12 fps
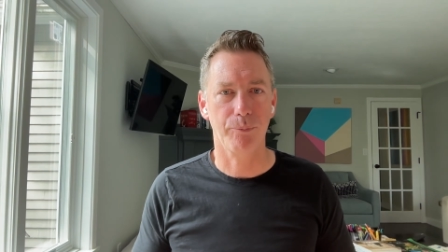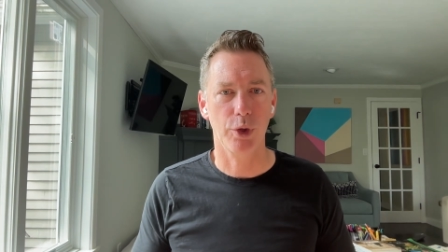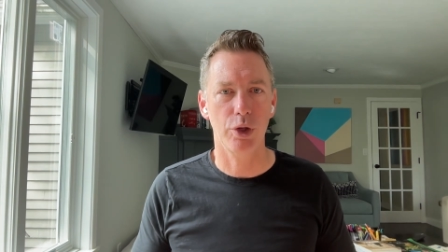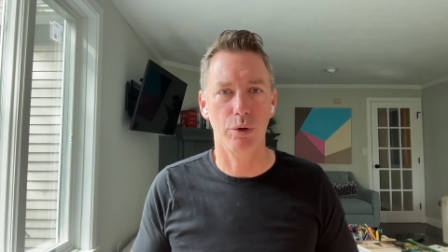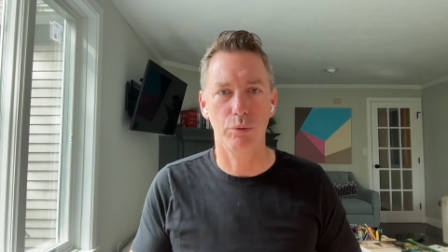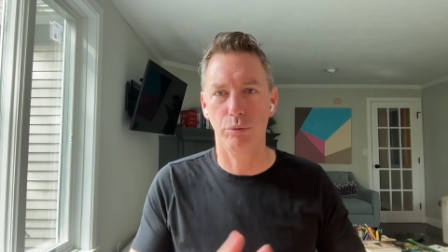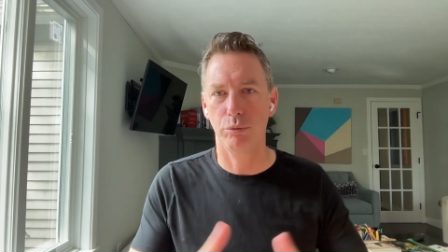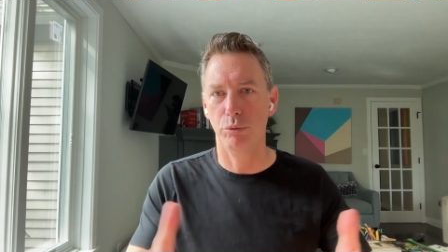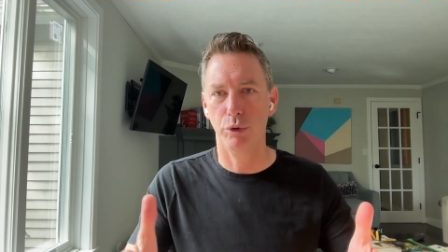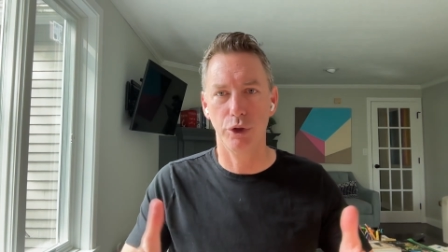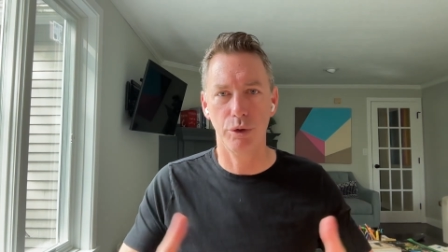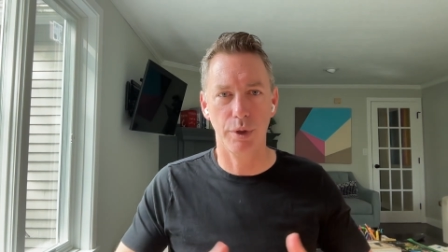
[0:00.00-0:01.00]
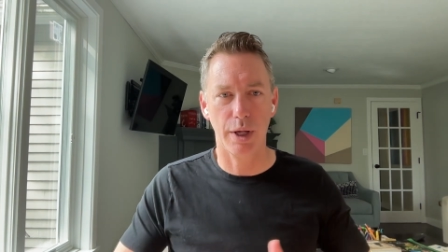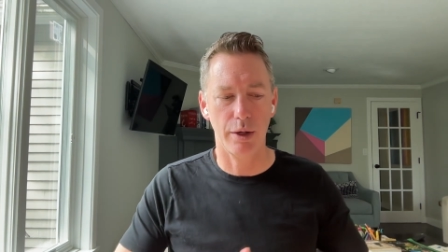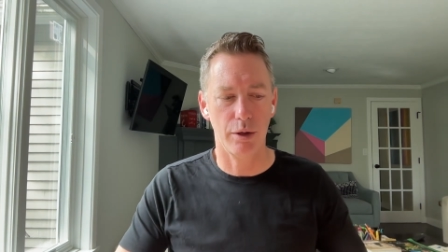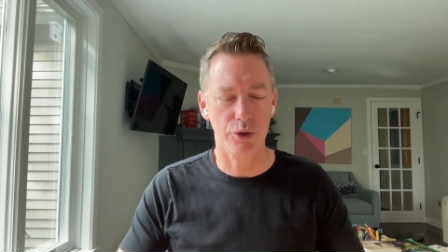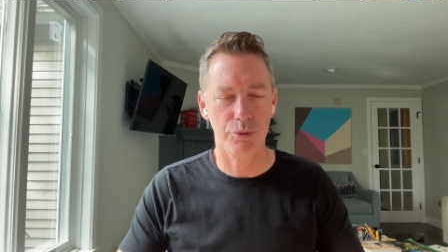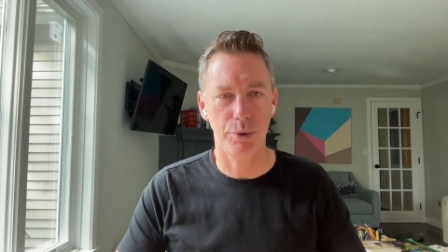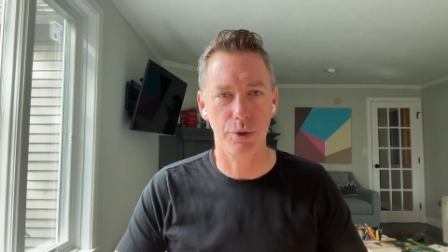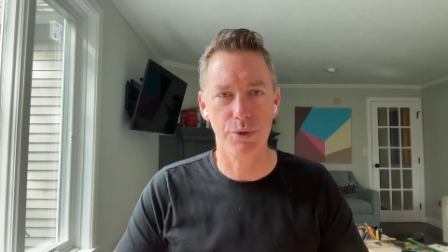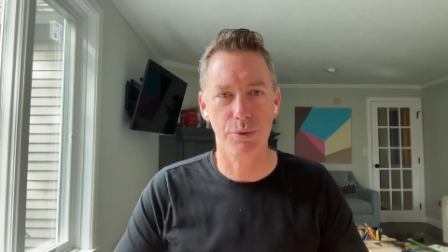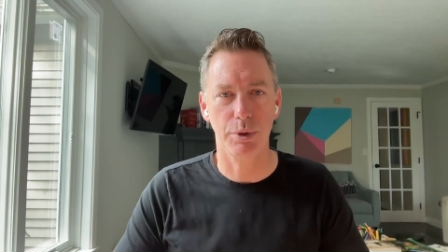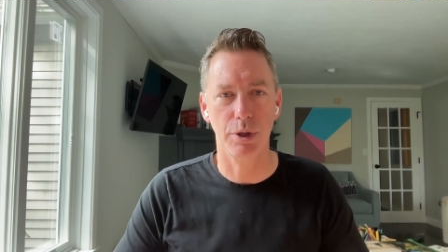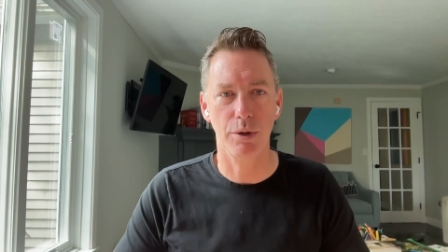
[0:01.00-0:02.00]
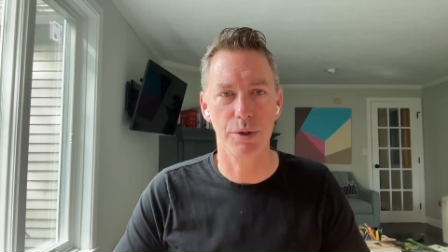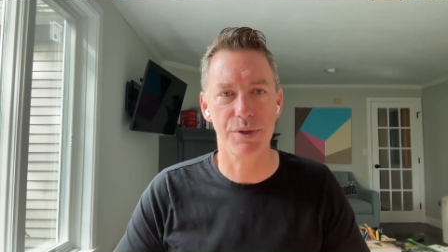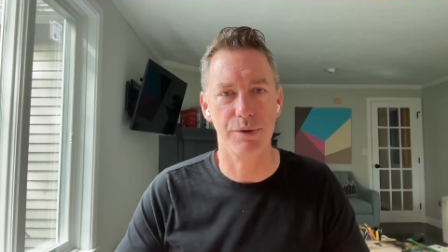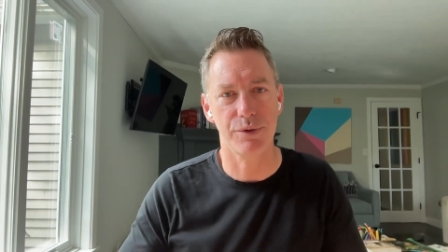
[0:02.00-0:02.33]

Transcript: you know, you and I entrepreneurs, we know this.